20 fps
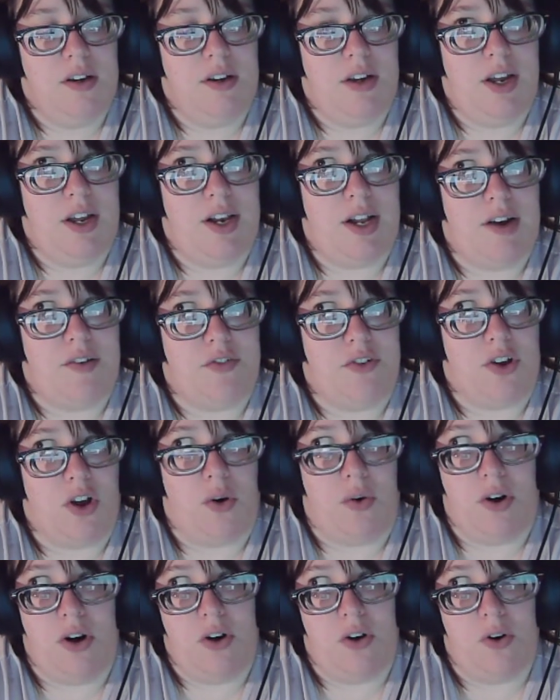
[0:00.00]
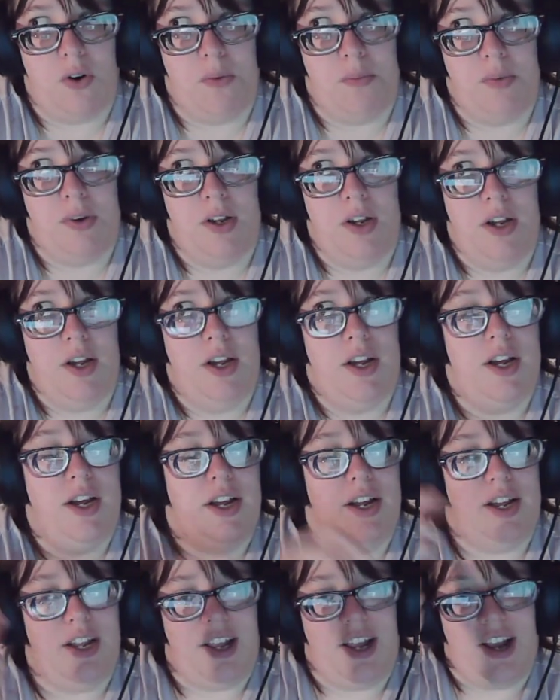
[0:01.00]
enough to go home.
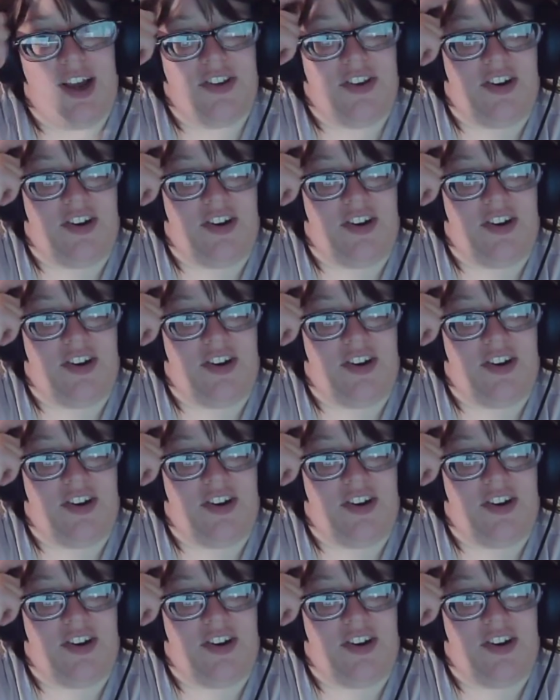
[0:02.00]
He has